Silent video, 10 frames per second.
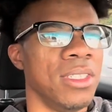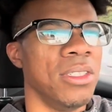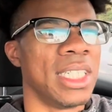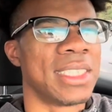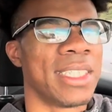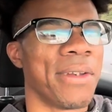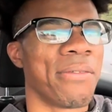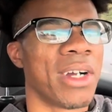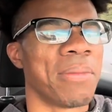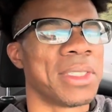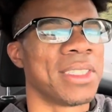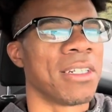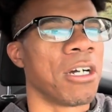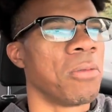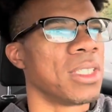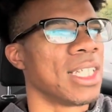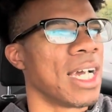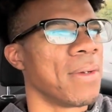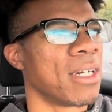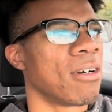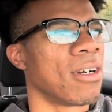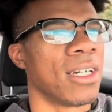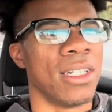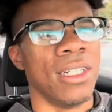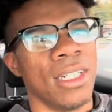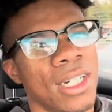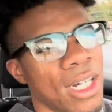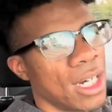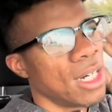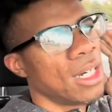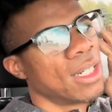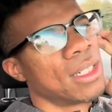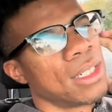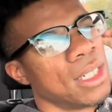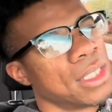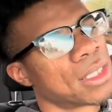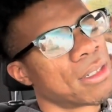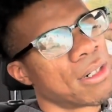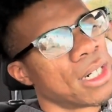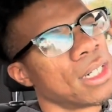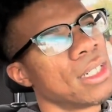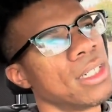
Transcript: You get 75% off with Diamond Cart, Instacart.